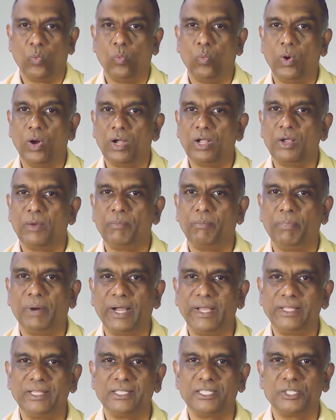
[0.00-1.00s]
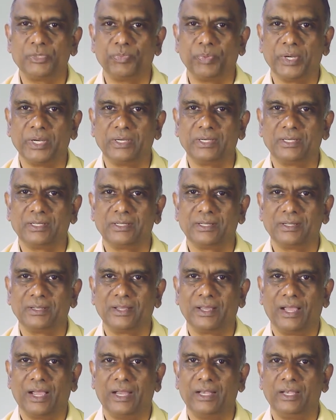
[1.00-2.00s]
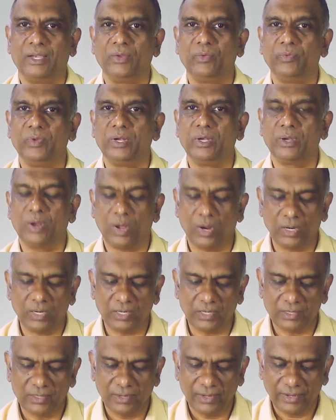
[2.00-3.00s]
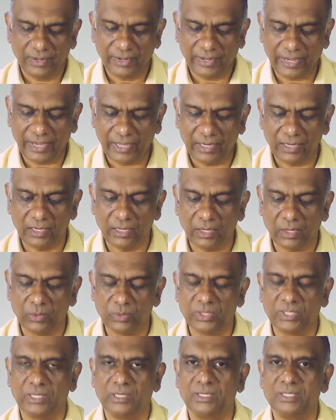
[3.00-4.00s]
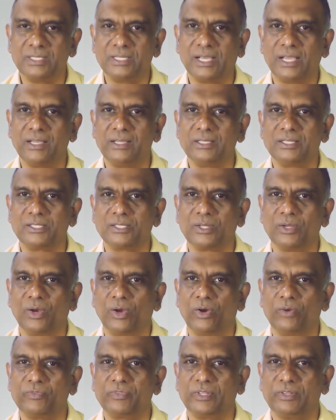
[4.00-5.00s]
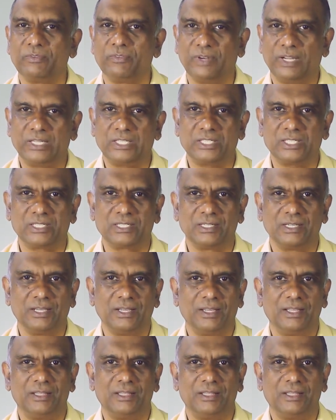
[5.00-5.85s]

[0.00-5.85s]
Walk by the Spirit, and you will not carry out the desires of the flesh.